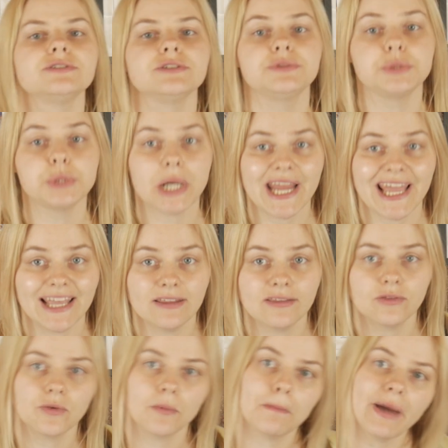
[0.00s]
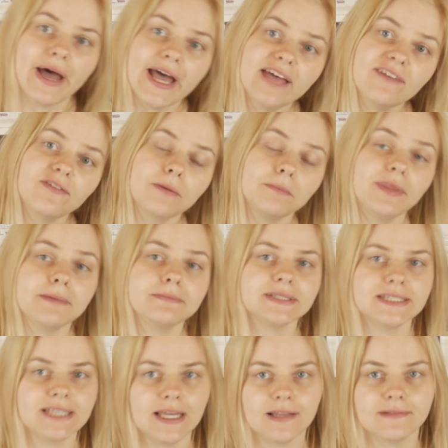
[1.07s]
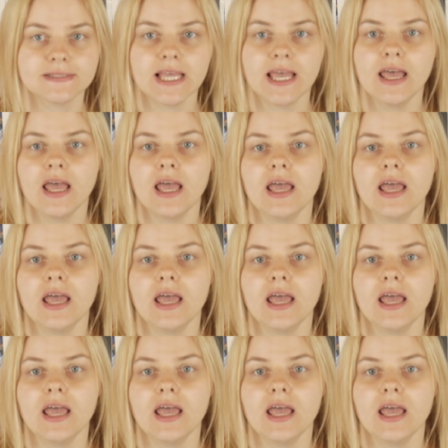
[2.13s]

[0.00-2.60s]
to trade, to buy from themselves,